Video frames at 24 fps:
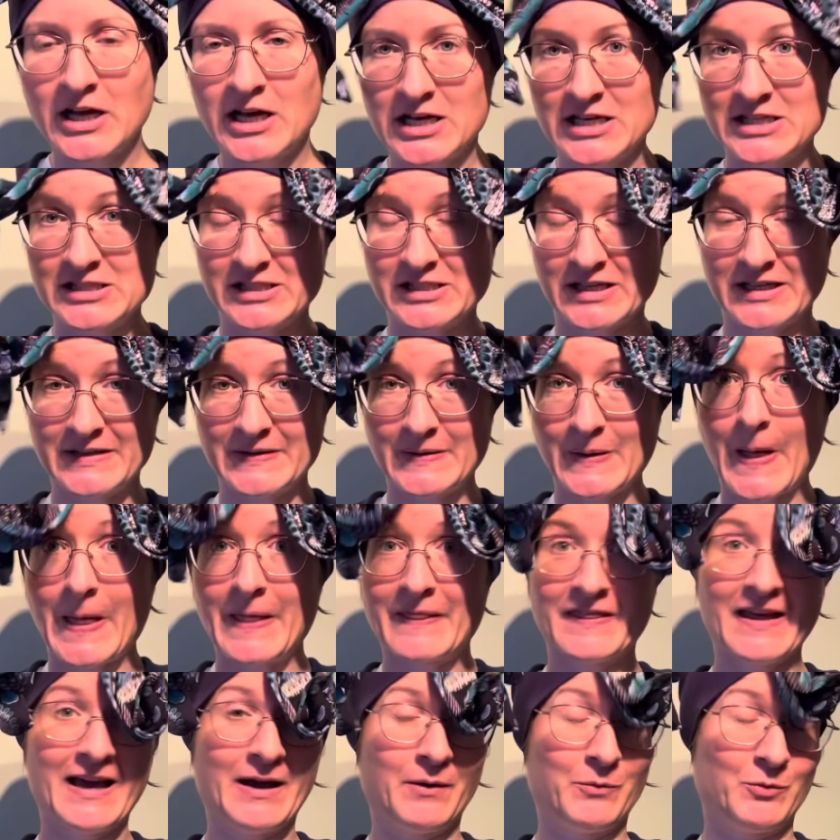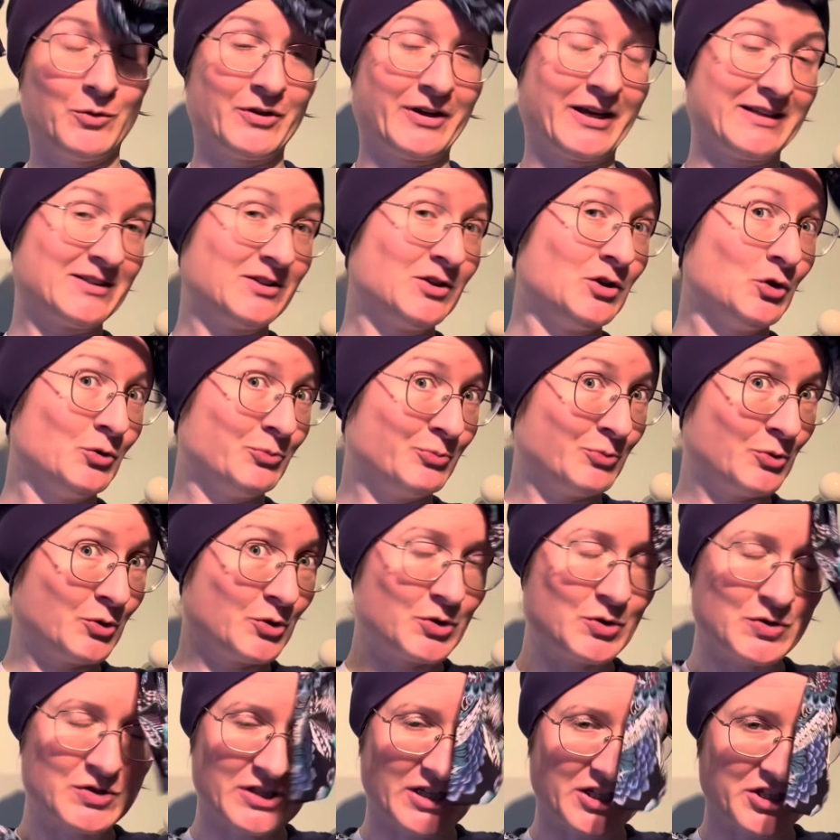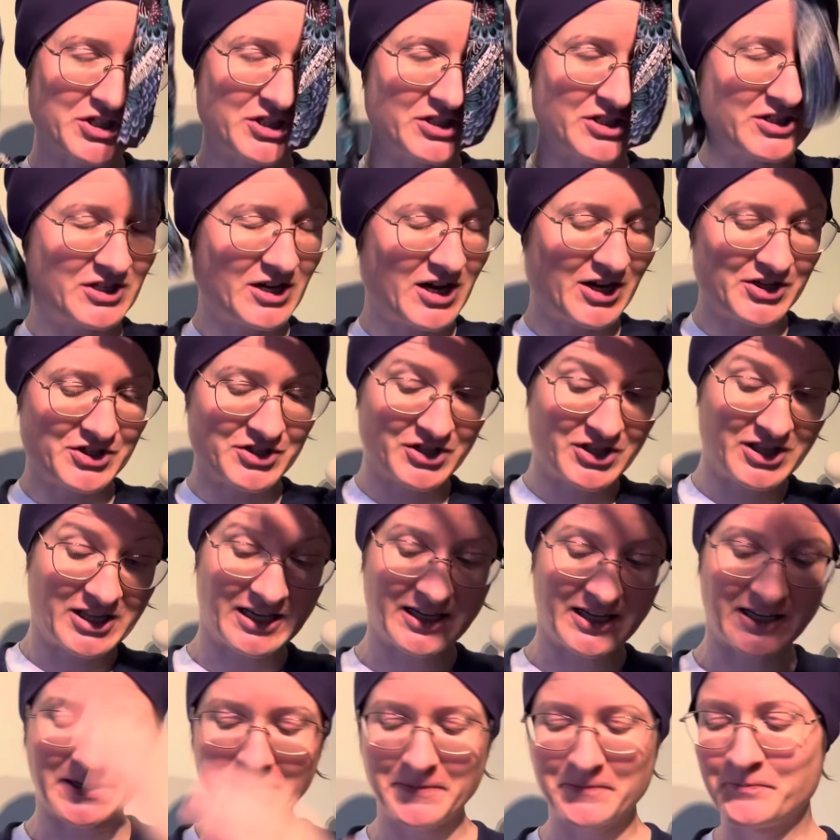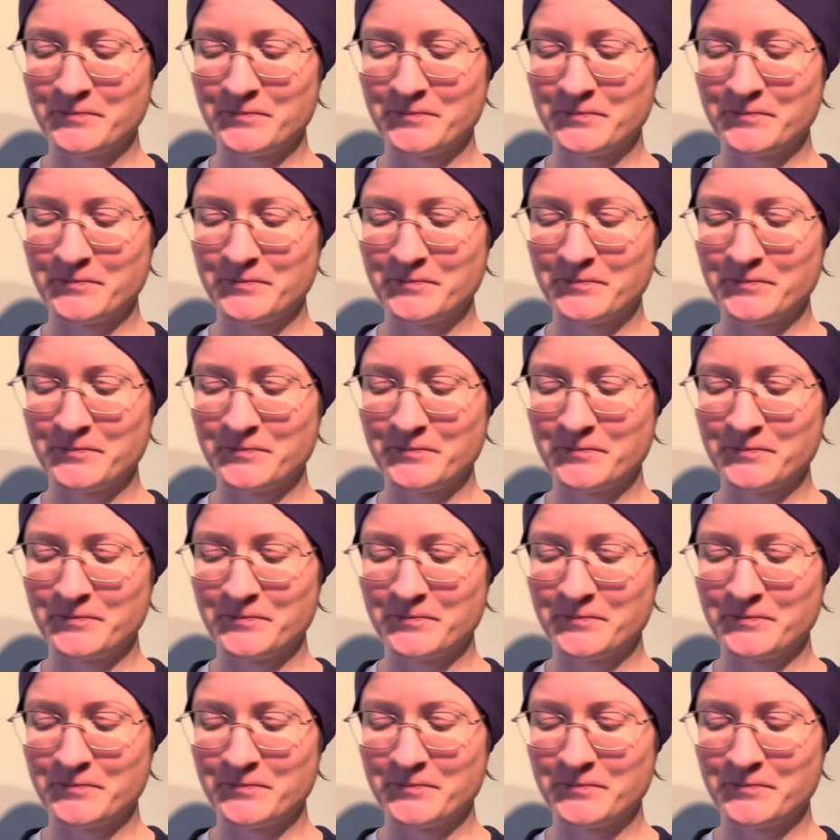so that will get a lot more use, I should think.